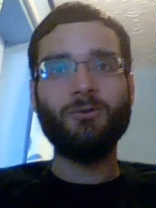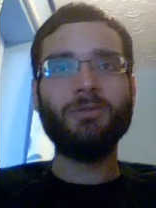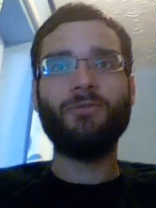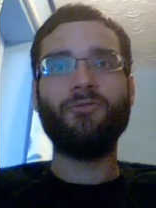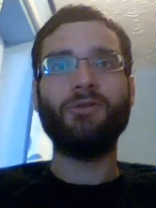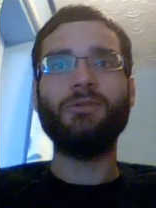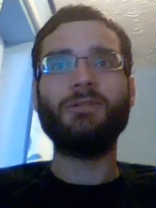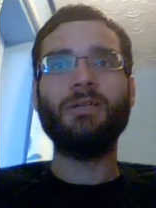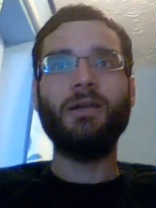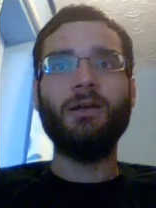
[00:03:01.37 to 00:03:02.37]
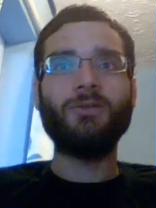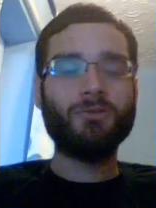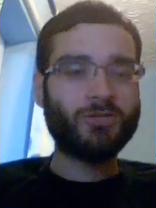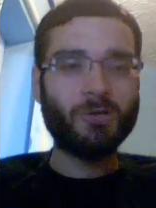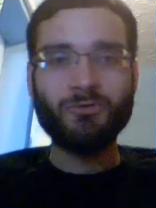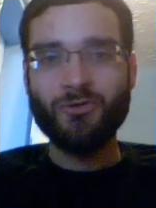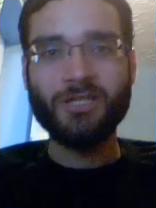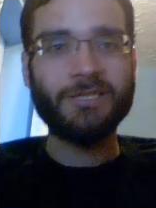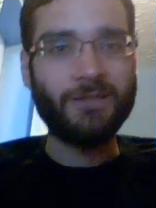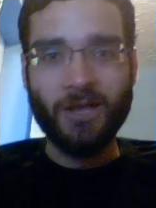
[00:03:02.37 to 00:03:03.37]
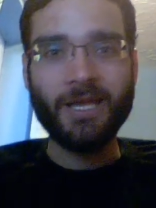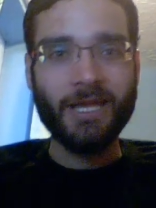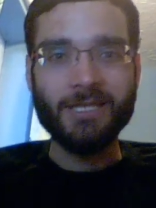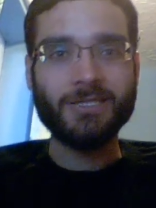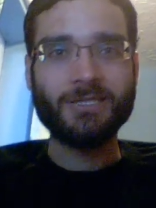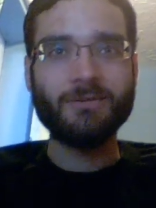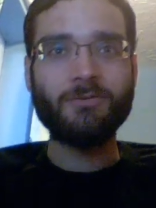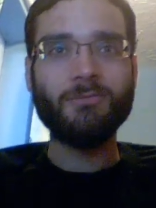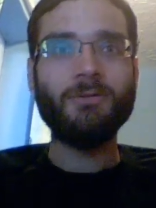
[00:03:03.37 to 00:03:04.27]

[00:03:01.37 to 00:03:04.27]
no different, so stop treating it like it is.